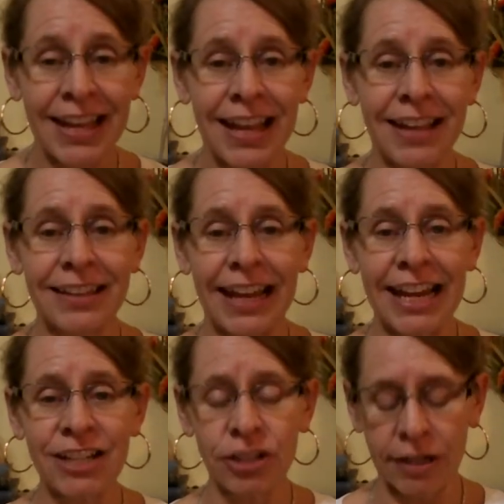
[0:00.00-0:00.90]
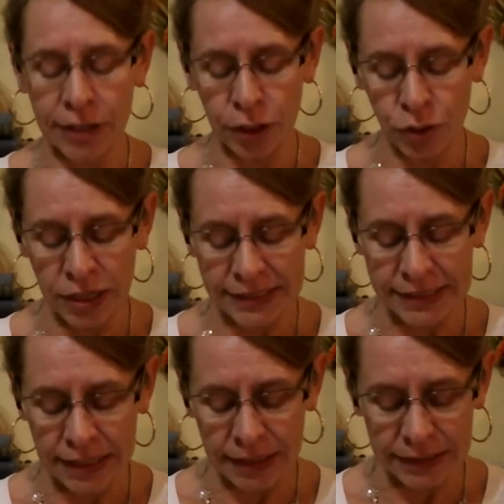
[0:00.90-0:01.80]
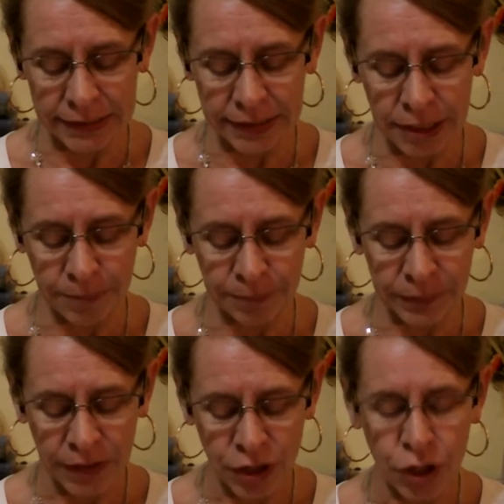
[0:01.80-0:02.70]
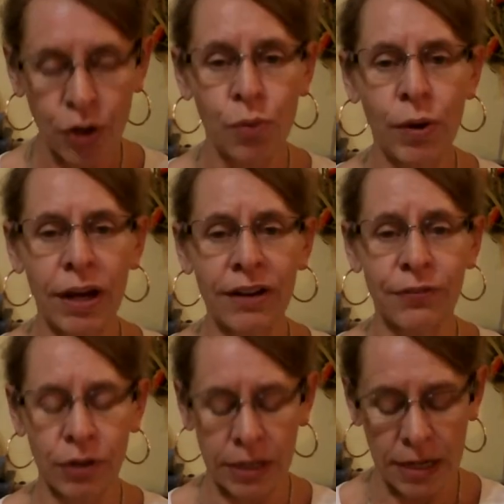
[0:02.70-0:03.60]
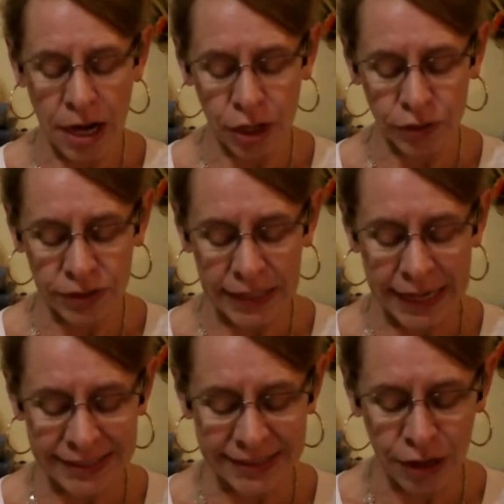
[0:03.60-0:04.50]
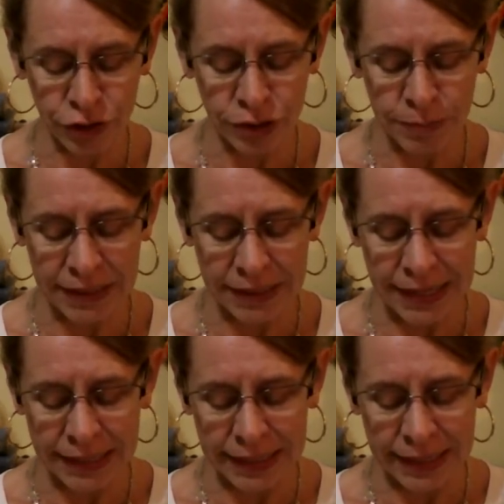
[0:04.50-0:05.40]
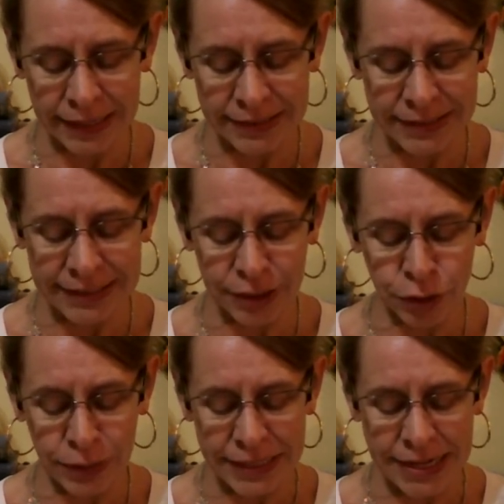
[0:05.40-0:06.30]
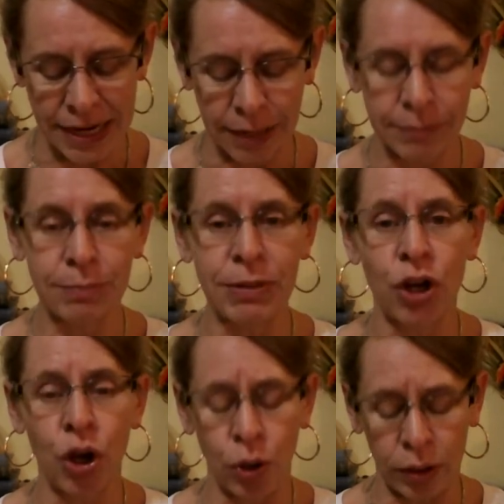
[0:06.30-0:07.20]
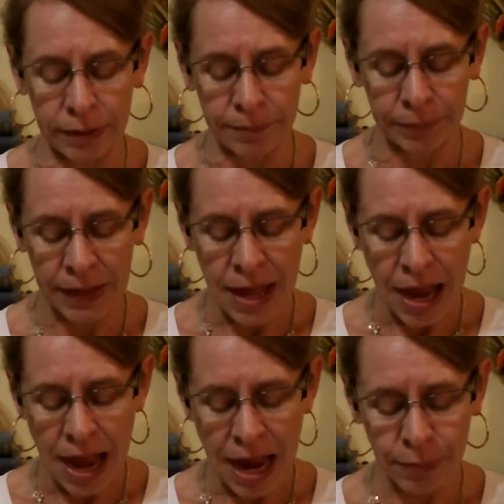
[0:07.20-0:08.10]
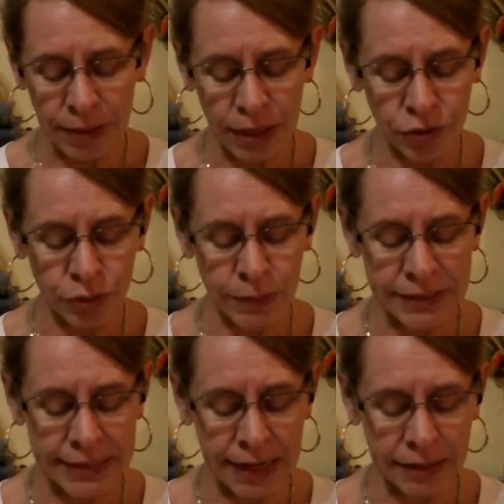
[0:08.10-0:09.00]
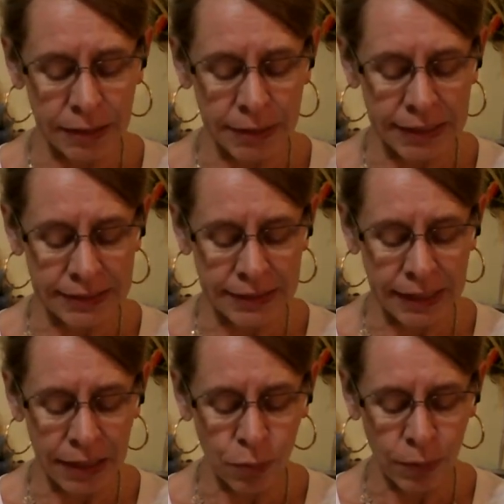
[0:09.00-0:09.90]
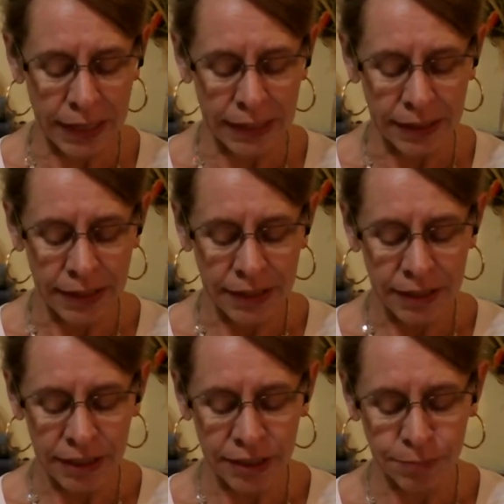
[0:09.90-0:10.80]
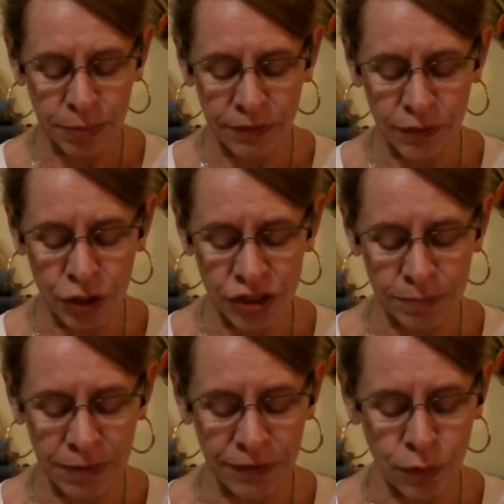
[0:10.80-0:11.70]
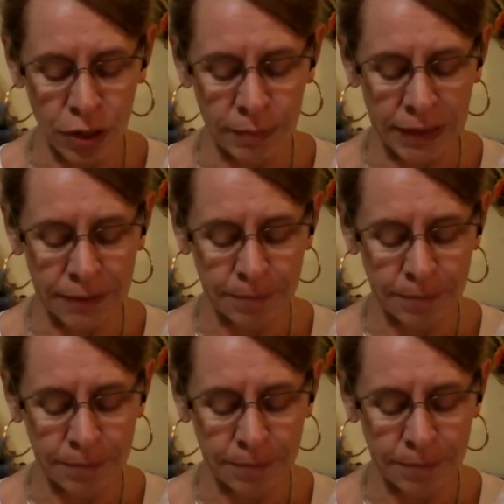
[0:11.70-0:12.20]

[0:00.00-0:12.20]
And the angel of the Lord said unto him, Wherefore hast thou smitten thine ass these 3 times? Behold, I went out to withstand thee, because thy way is perverse before me.